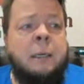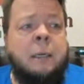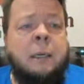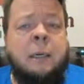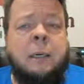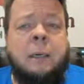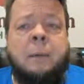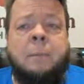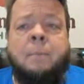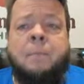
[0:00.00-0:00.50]

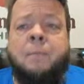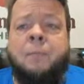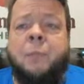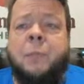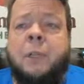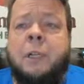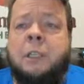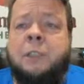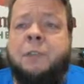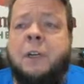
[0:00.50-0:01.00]
Um,
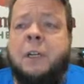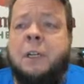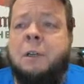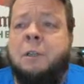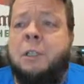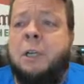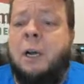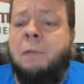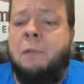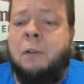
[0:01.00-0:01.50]
this video
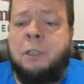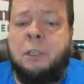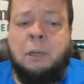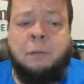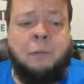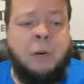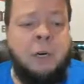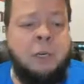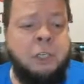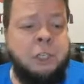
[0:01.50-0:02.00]
is obviously
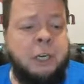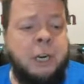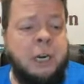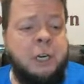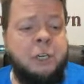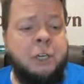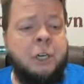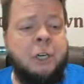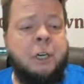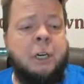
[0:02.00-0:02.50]
for
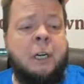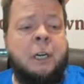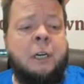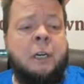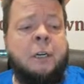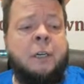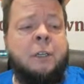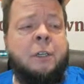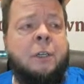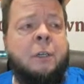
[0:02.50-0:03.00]
education
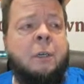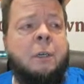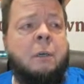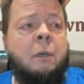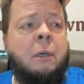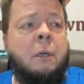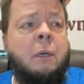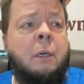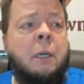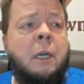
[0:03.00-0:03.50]
and
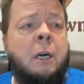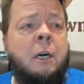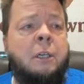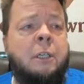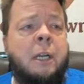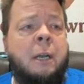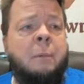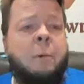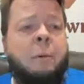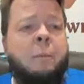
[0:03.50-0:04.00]

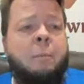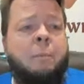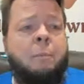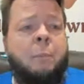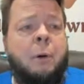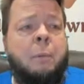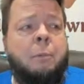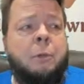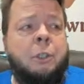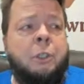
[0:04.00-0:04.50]
entertainment
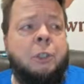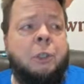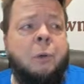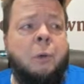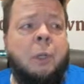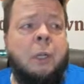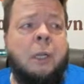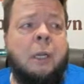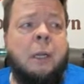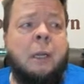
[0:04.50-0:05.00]
purposes
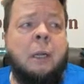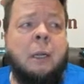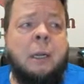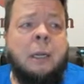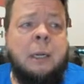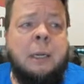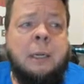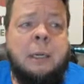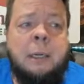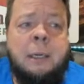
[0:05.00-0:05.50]
only.
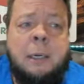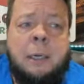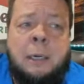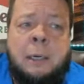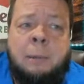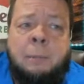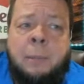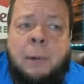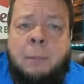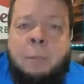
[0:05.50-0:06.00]

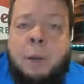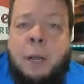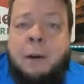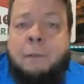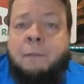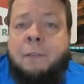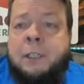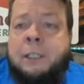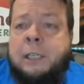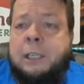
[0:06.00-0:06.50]
Um, I'm not
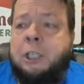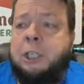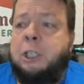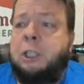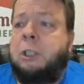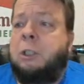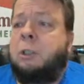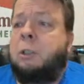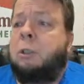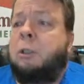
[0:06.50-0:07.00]
a
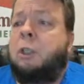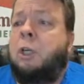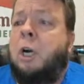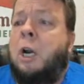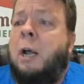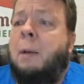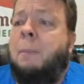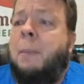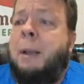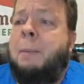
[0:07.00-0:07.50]
physician. You're
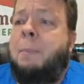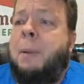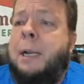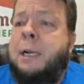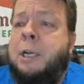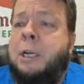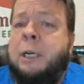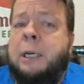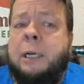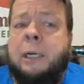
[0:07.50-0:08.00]
not my
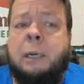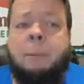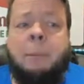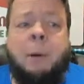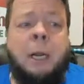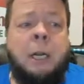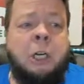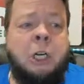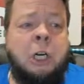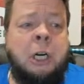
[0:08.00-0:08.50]
patient, and you
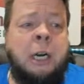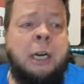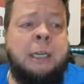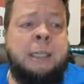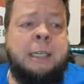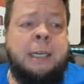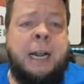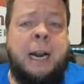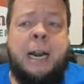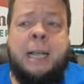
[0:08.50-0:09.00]
probably shouldn't
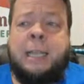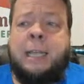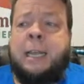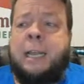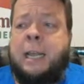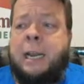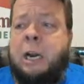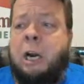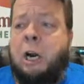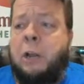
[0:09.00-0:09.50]
listen to anything
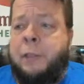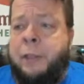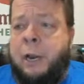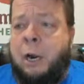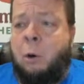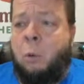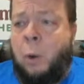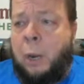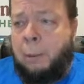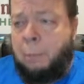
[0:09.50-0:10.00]
you hear on the
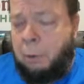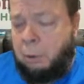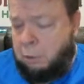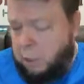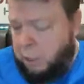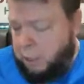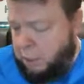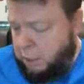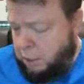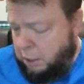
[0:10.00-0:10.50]
interweb,
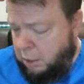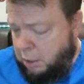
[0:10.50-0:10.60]
right?